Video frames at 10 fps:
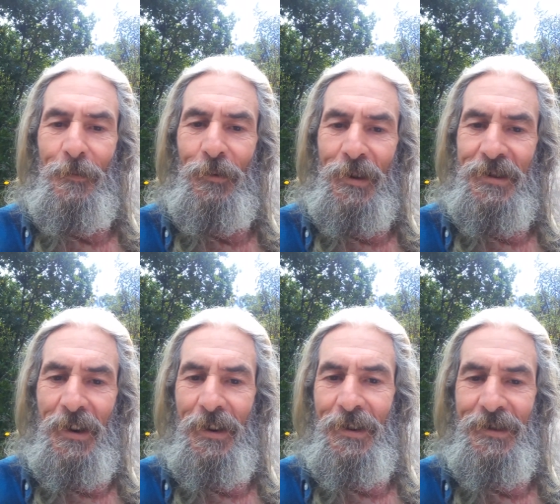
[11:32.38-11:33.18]
for
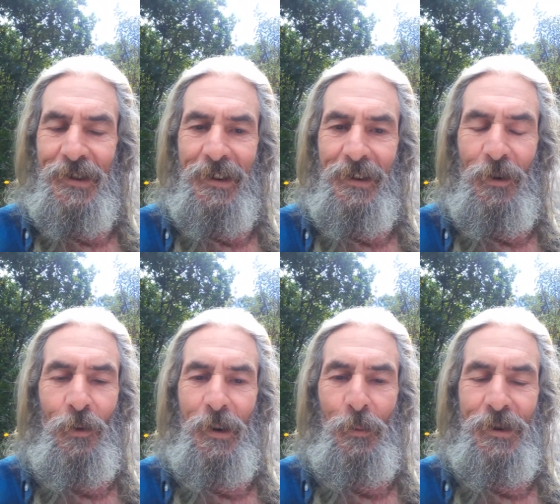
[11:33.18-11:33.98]
eternity,
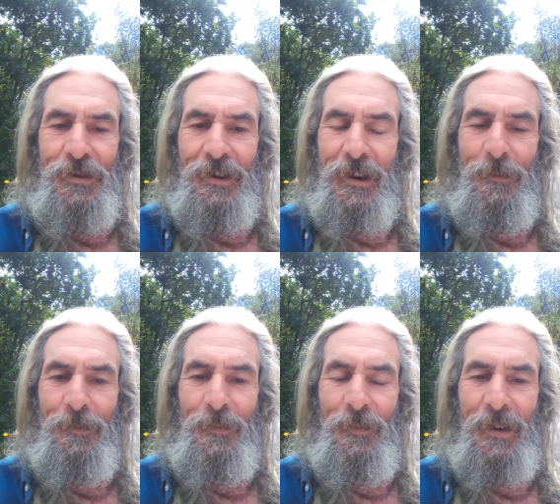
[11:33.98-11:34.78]
or it would seem
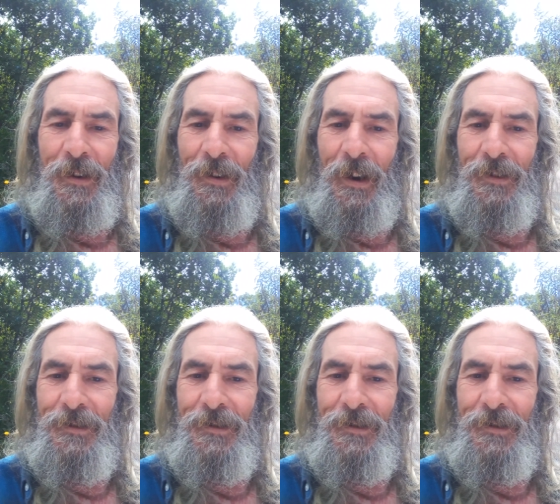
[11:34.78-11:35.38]
in that